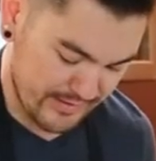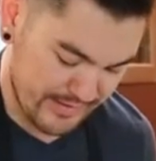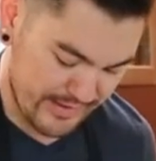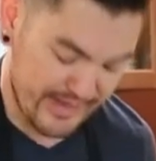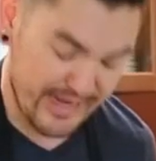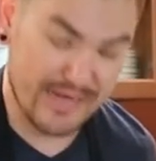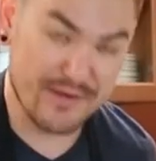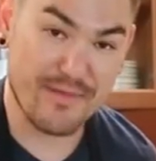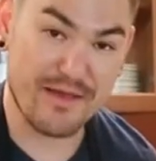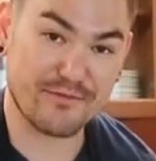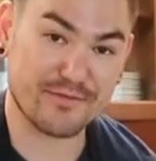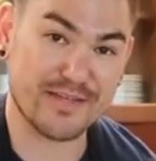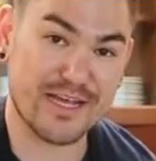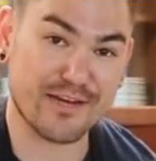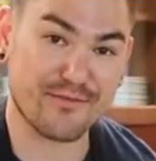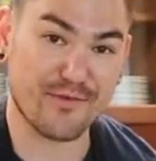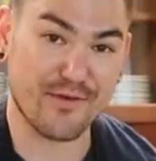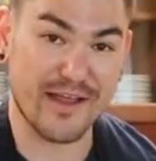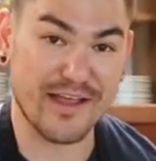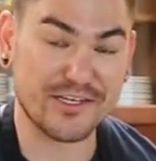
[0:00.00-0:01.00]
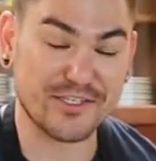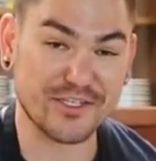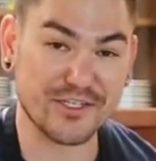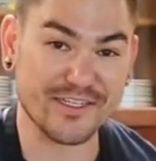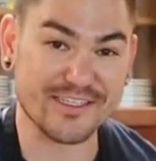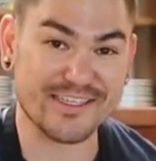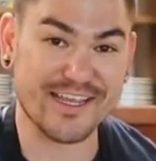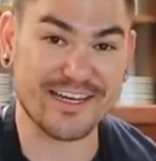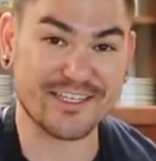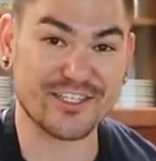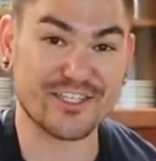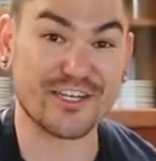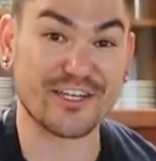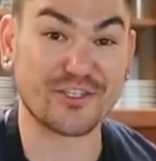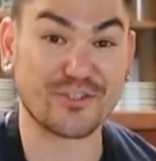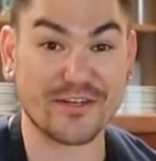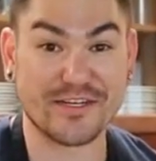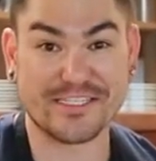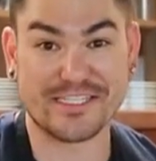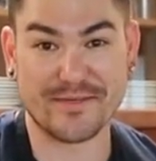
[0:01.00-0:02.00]
And my photographer Angel is actually going
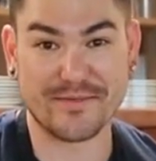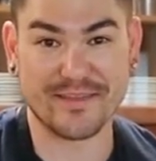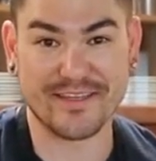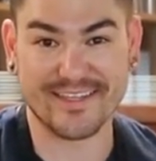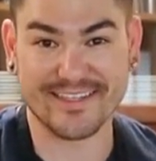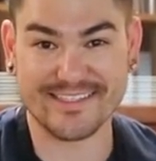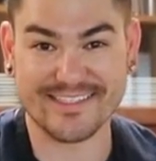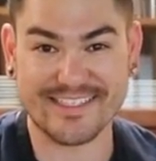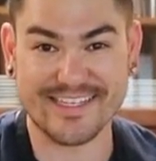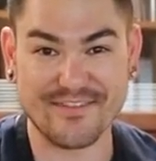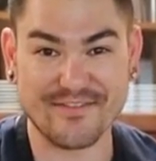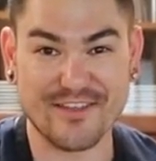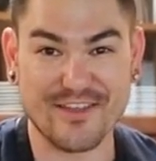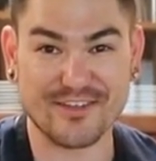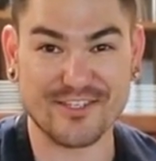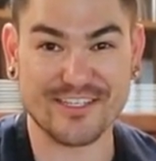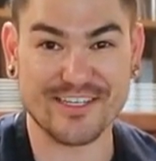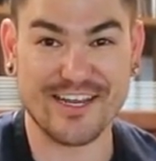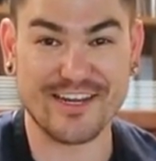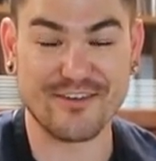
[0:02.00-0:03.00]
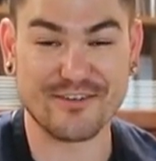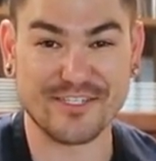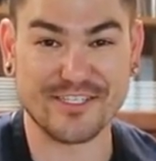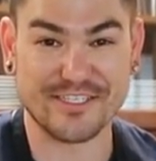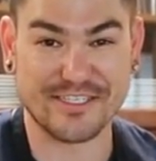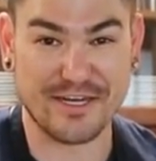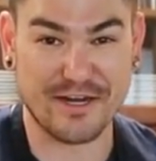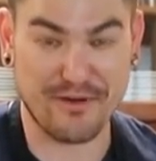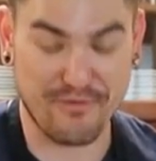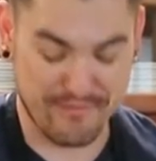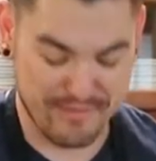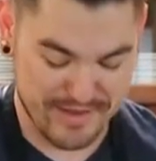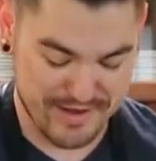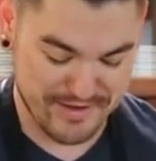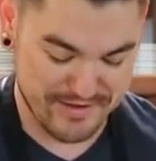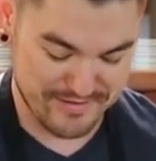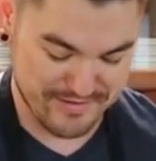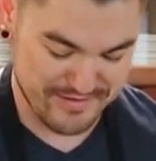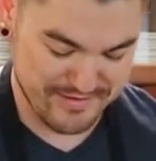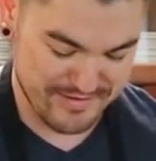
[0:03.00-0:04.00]
to drink some of this, even though I know she's
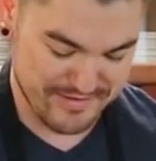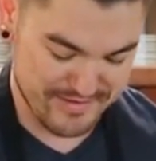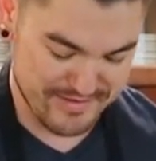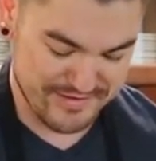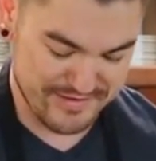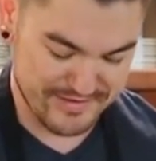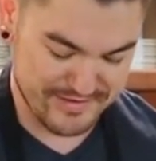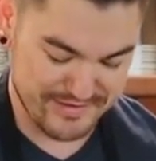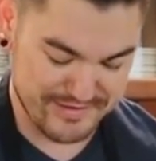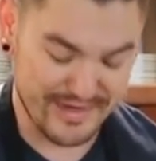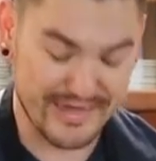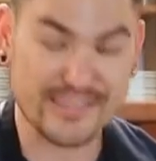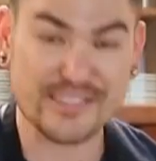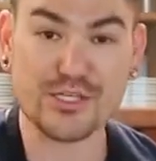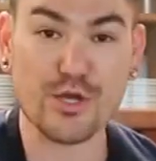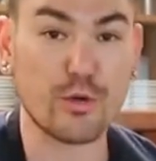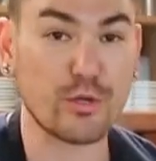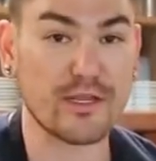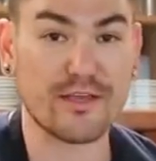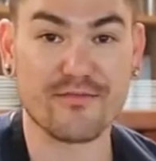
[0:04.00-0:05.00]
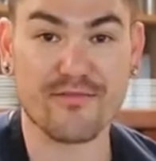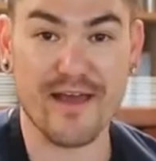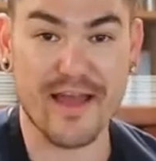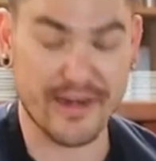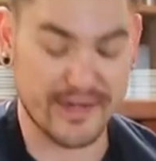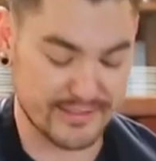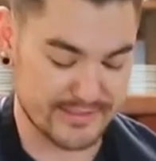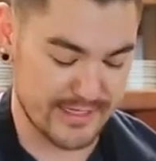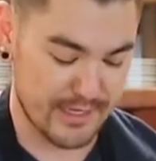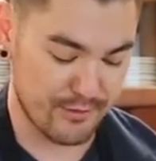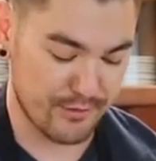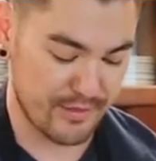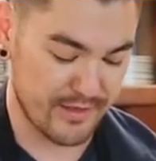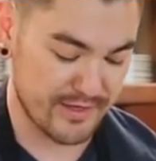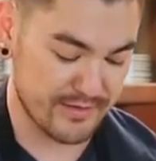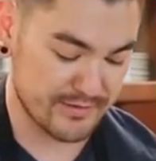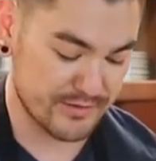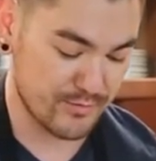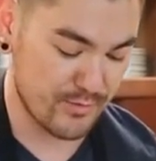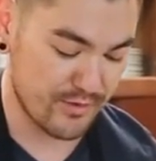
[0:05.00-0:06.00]
terrified. It's totally fine, it's healthy,
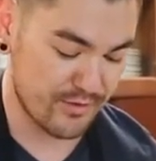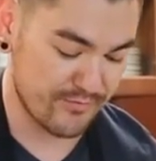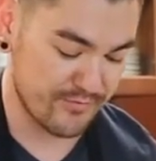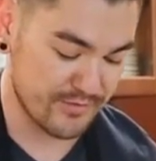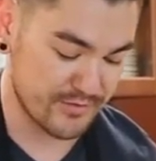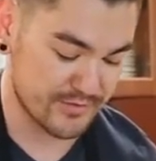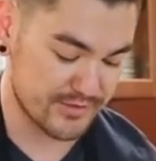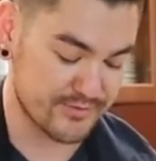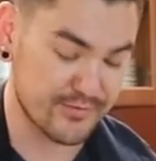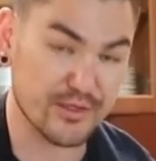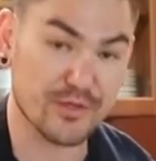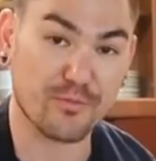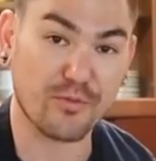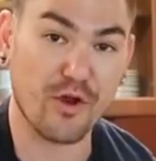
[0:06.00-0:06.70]
it's wonderful. It's full of